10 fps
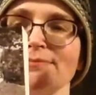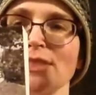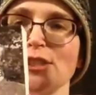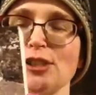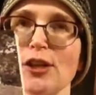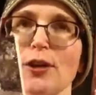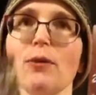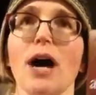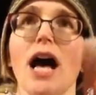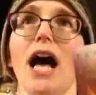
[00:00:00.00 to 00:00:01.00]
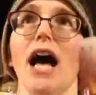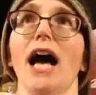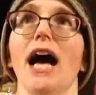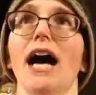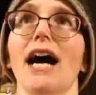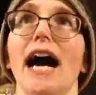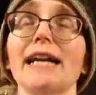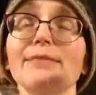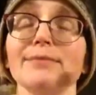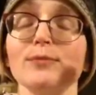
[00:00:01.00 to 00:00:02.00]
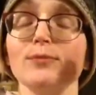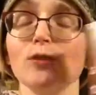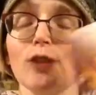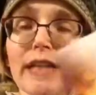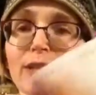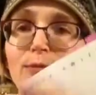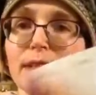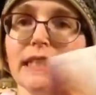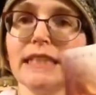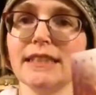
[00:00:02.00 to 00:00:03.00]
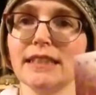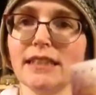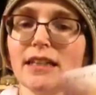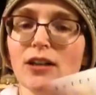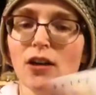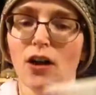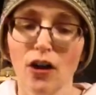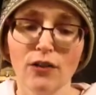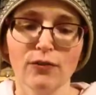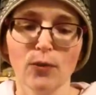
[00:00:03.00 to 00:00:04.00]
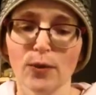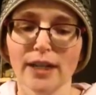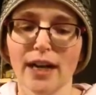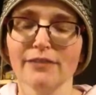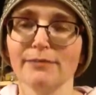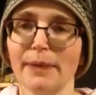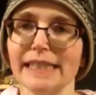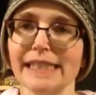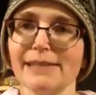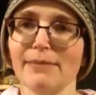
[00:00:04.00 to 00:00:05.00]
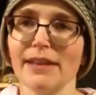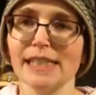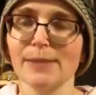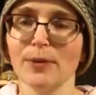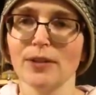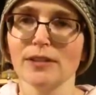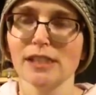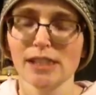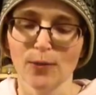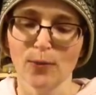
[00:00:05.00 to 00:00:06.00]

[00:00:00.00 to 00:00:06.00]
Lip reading: So I'm trying to read all 4 of Betty Smith's books,